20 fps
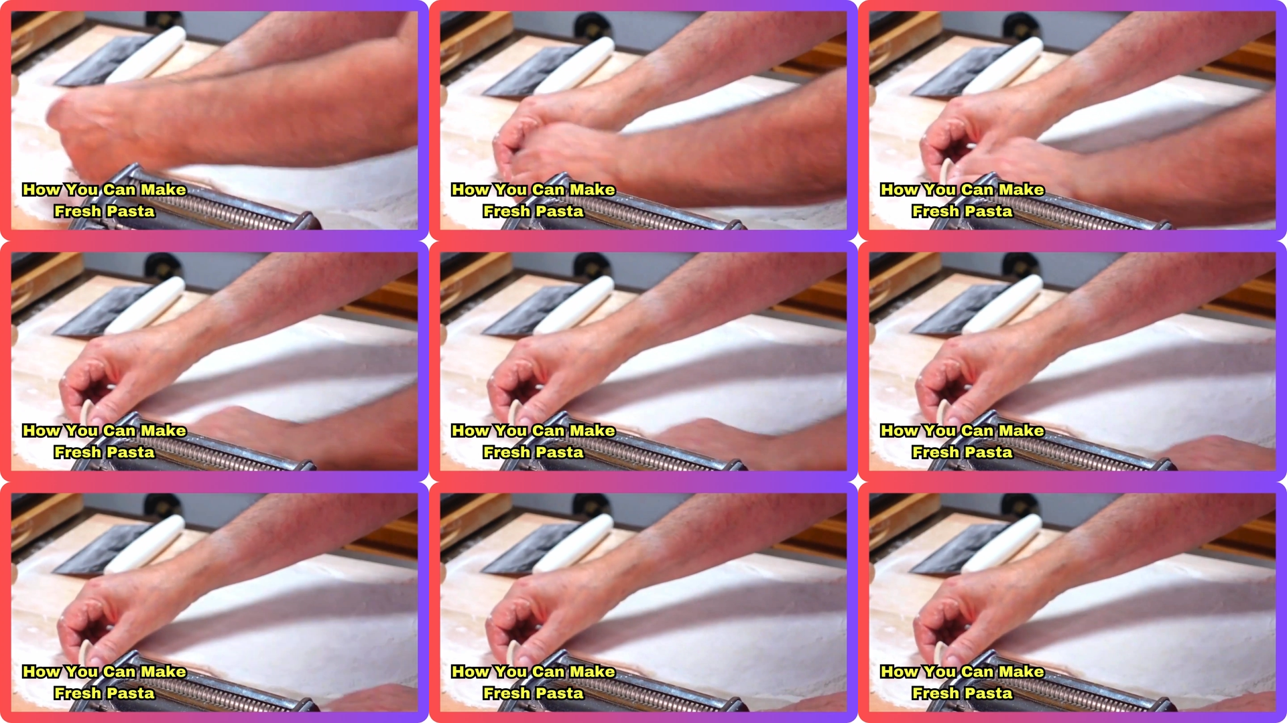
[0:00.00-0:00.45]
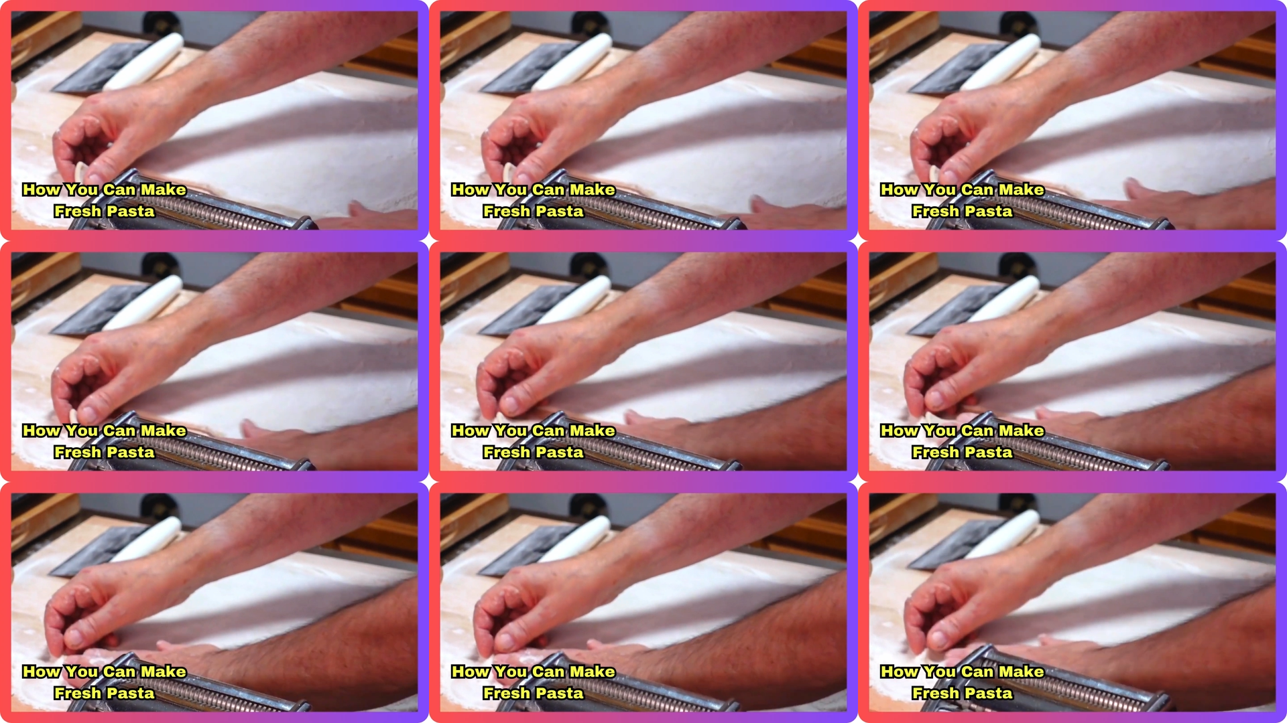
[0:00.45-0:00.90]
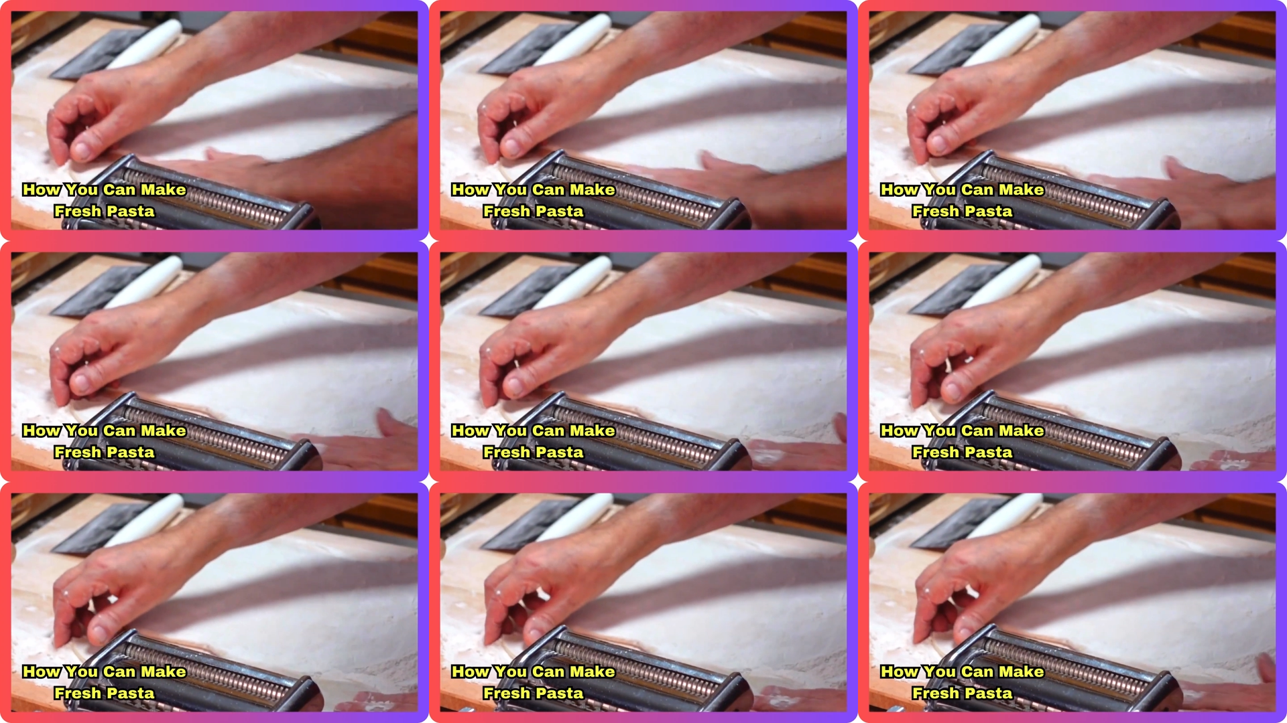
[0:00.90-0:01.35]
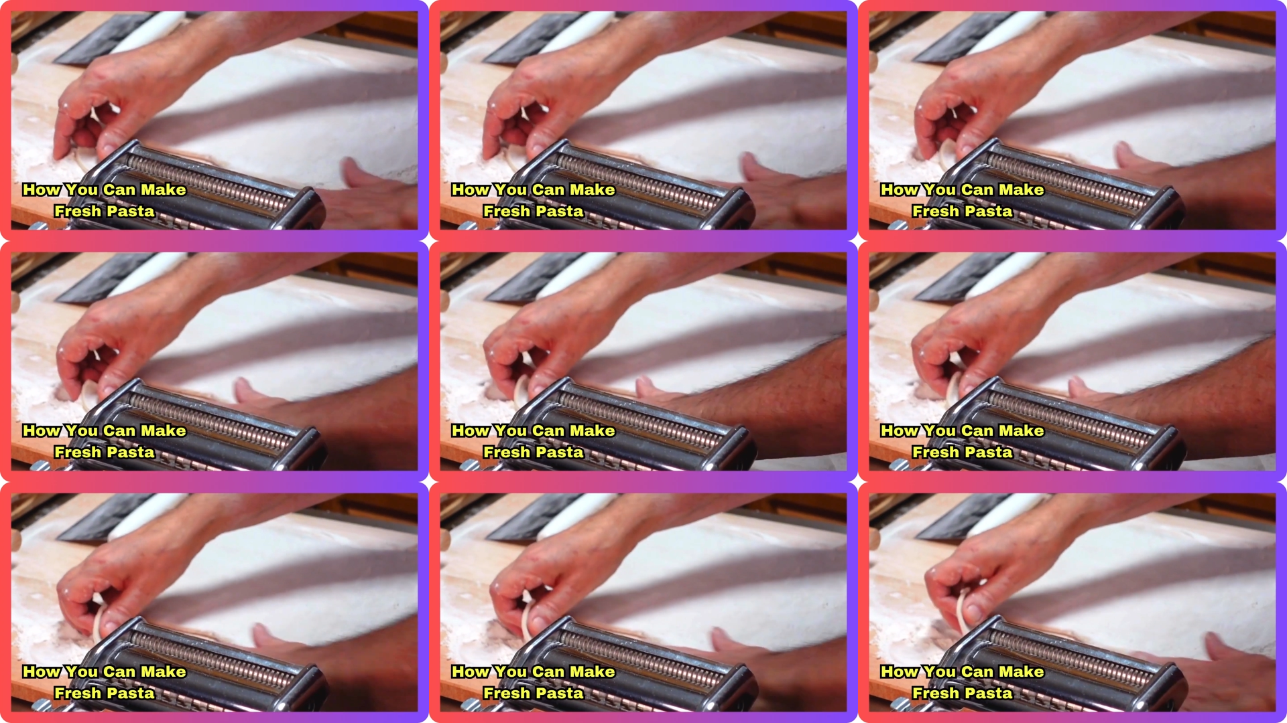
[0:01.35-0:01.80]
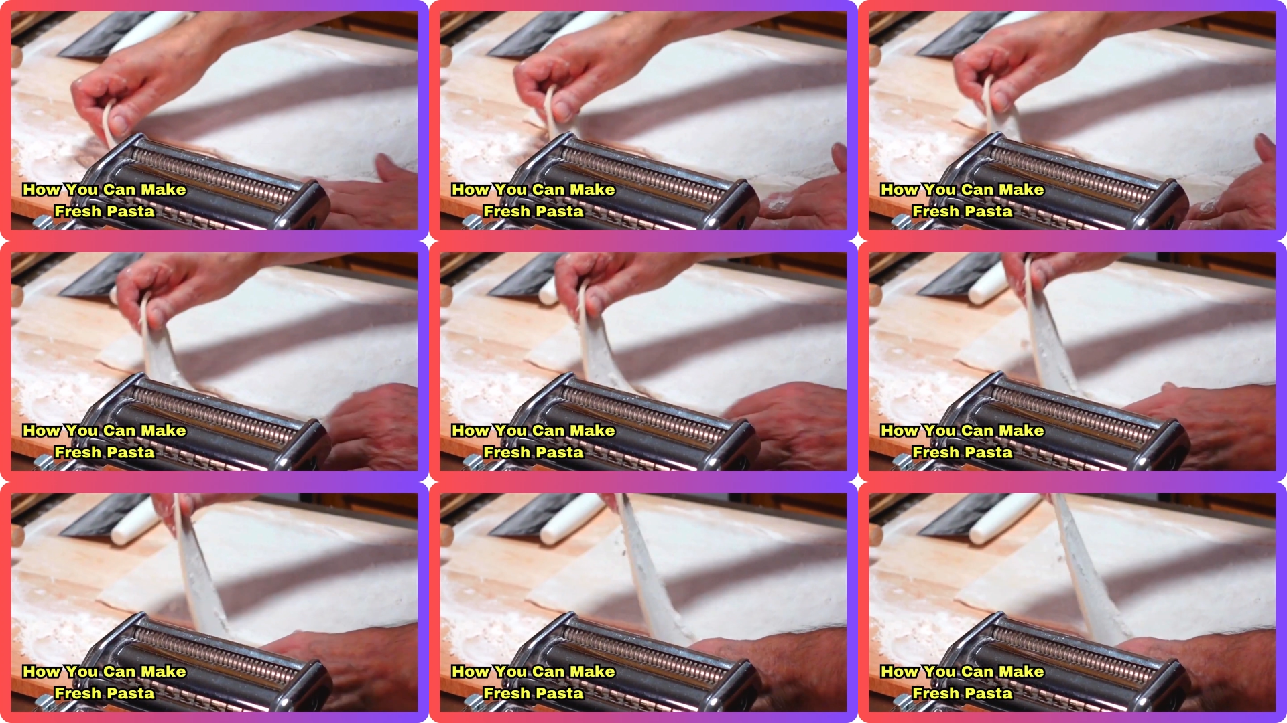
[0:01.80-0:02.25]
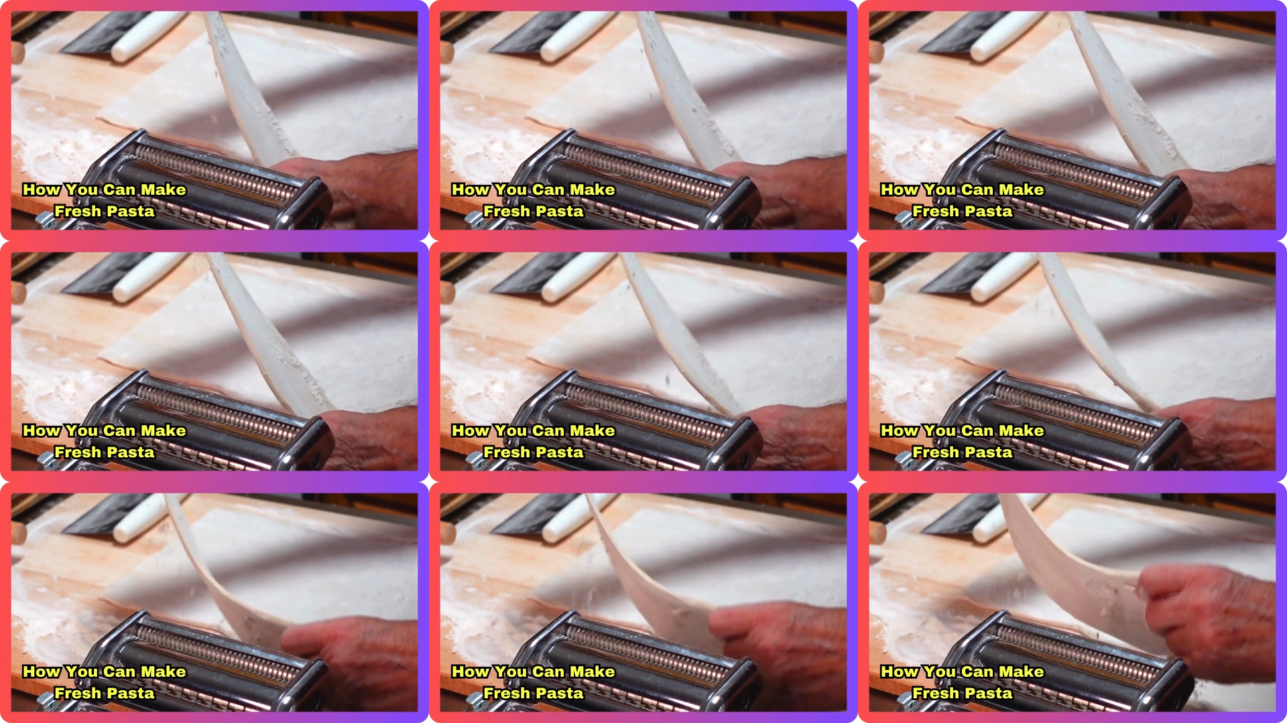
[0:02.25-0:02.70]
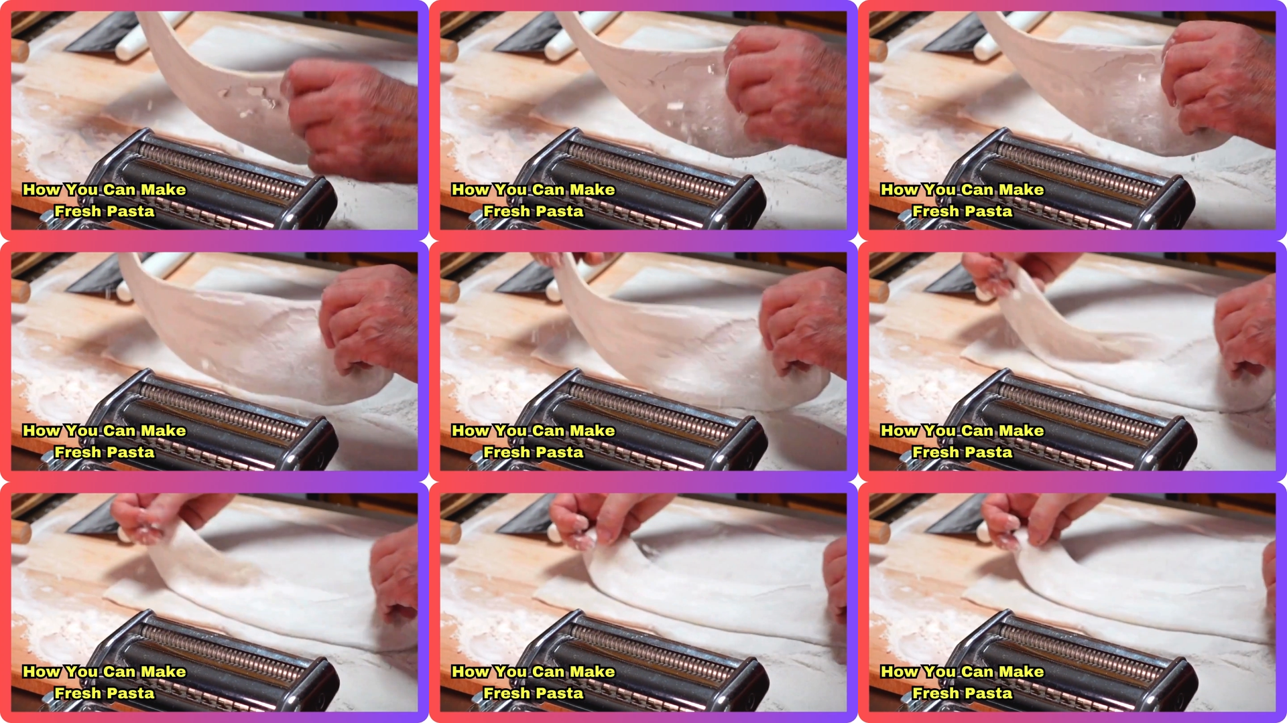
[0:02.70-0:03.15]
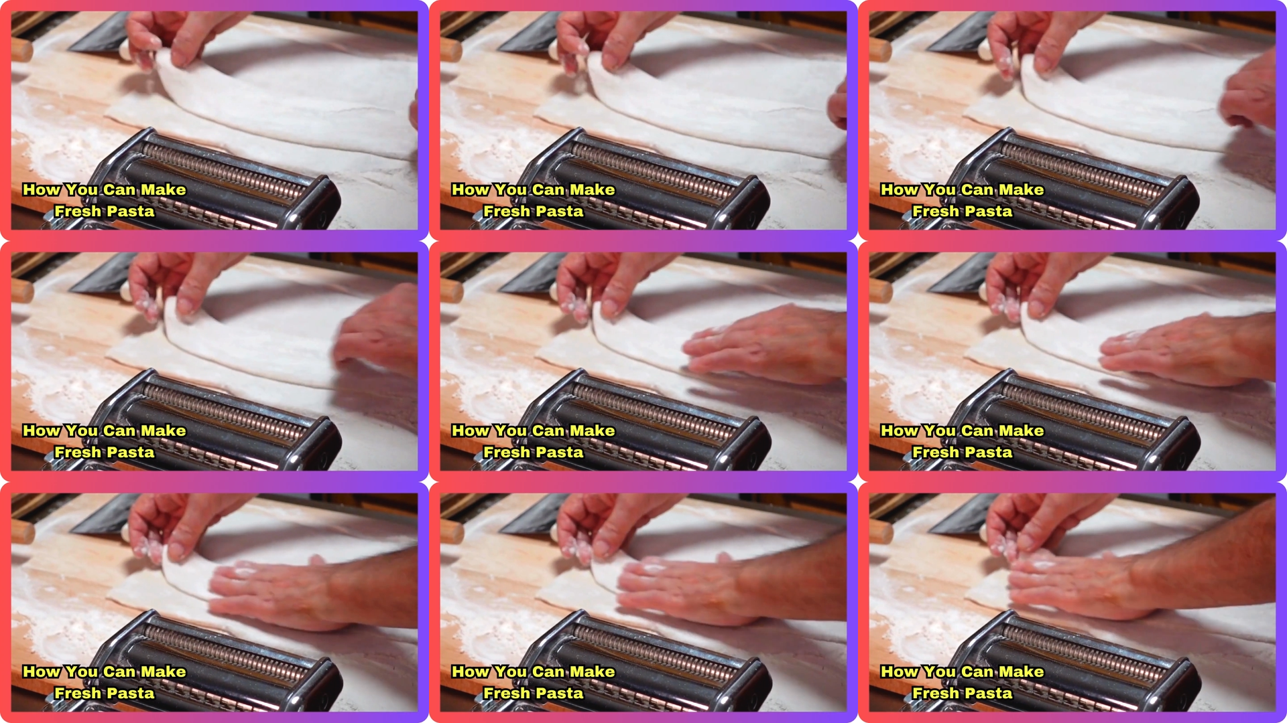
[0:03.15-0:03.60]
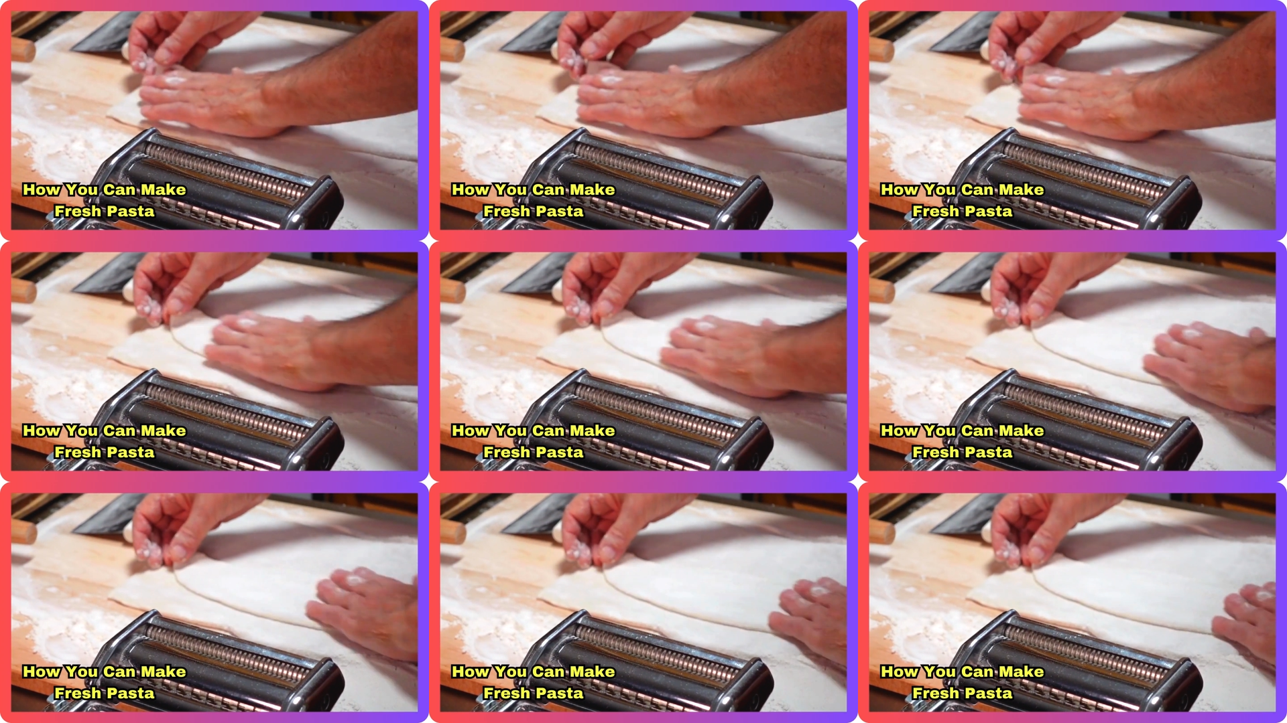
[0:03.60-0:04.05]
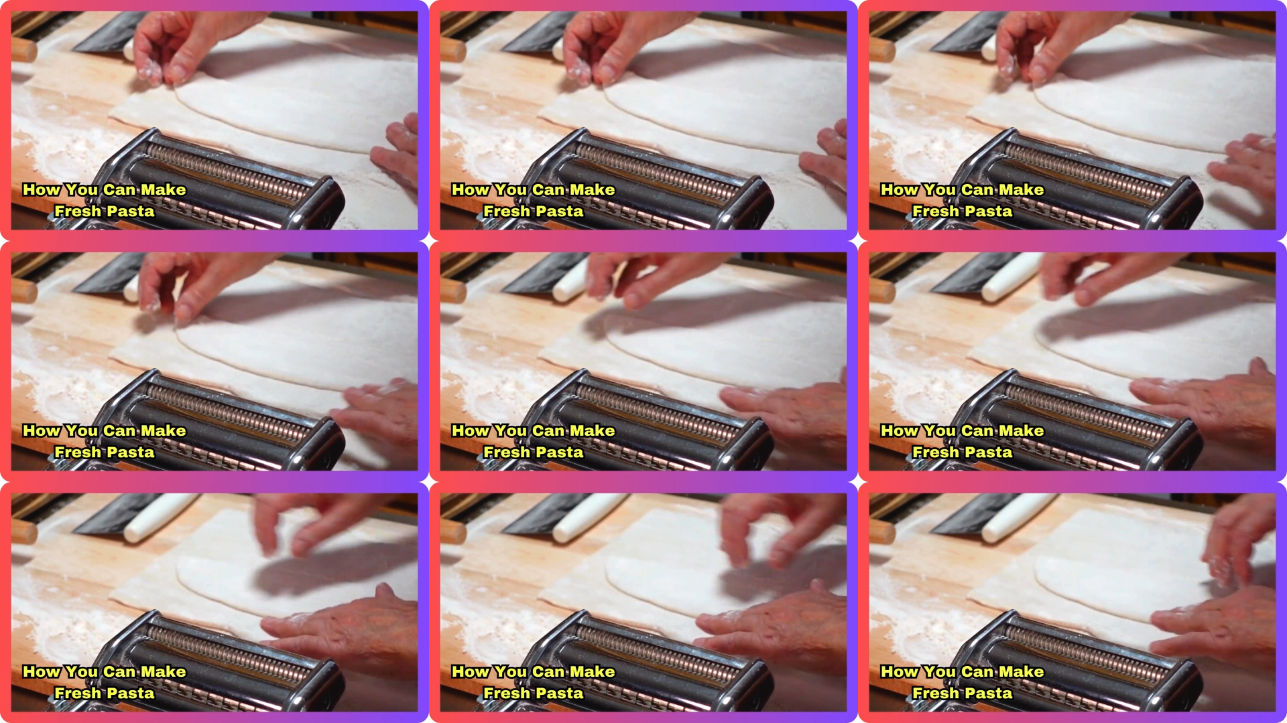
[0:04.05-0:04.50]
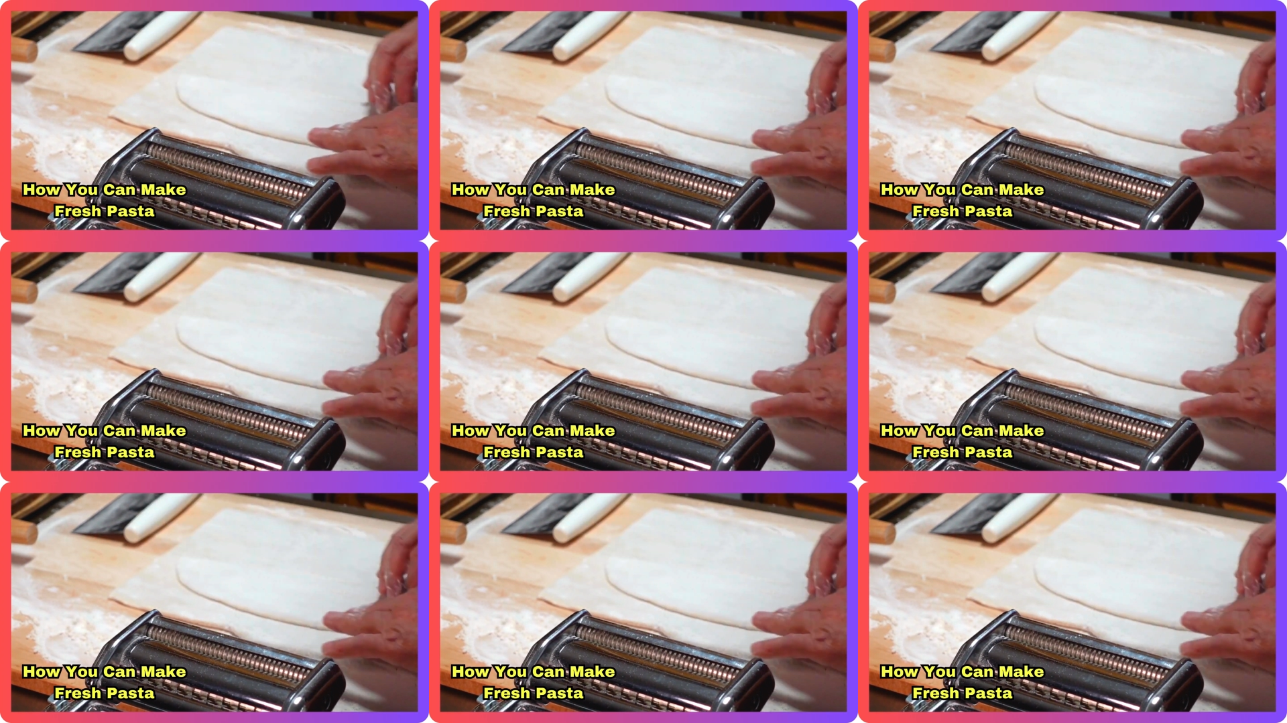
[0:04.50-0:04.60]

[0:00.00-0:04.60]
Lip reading: No face is visible, so there are no lips to read.